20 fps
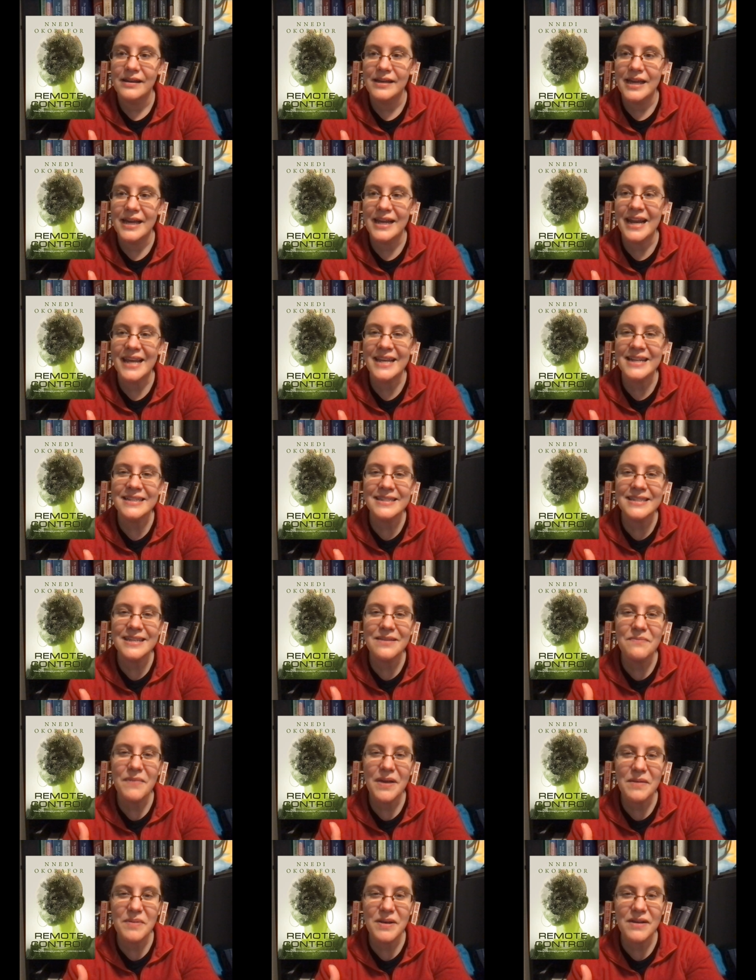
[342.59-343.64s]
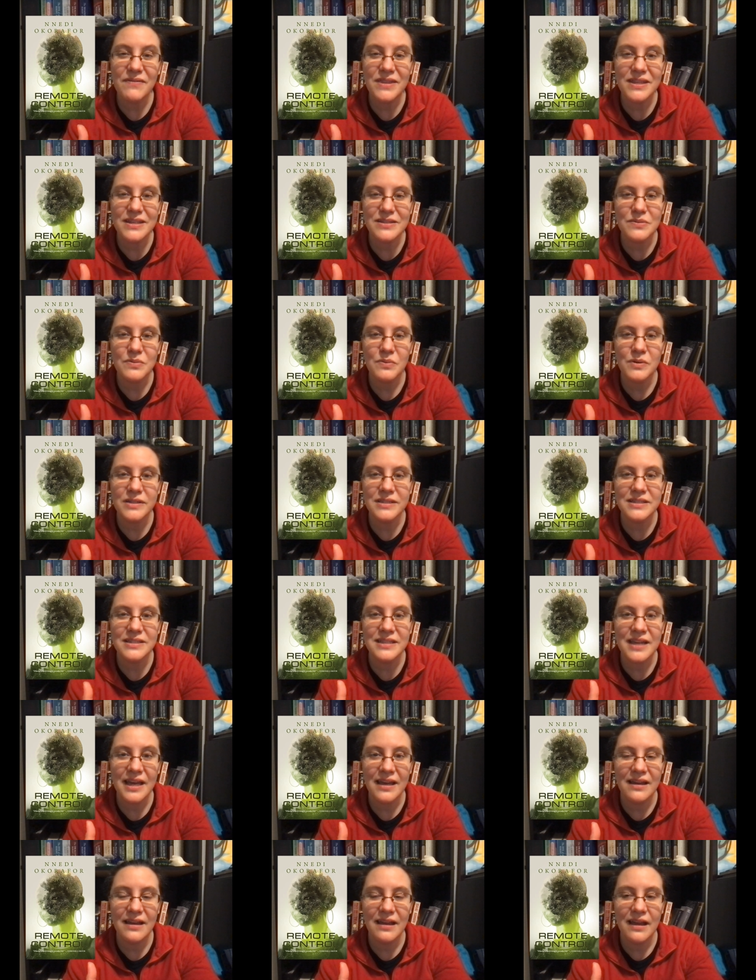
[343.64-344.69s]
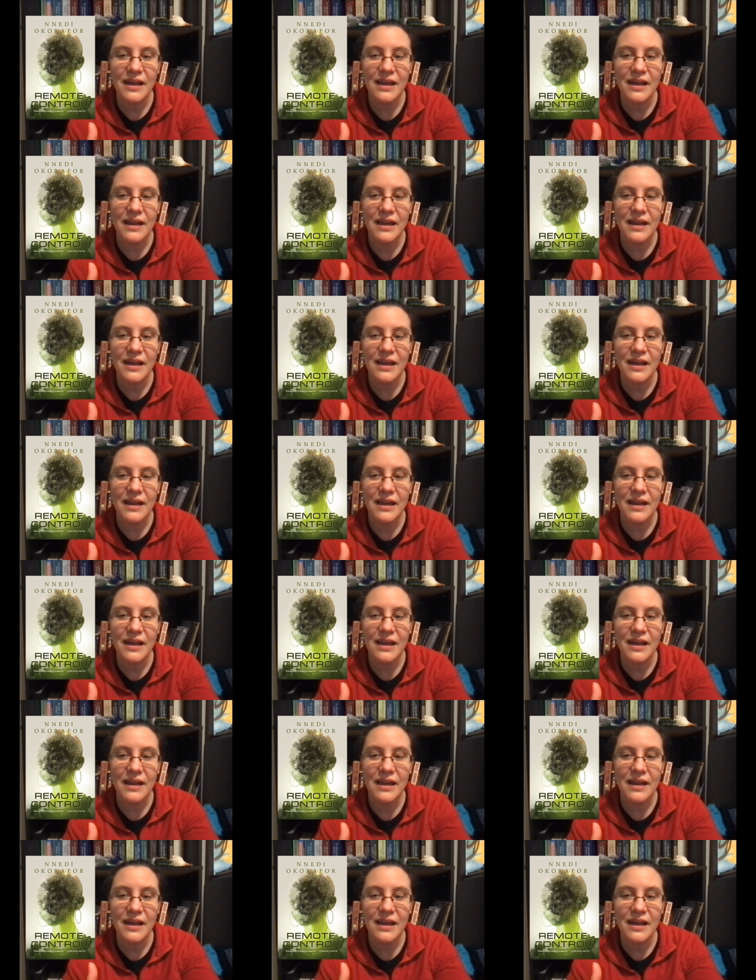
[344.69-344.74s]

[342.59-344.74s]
And I can see maybe if this was set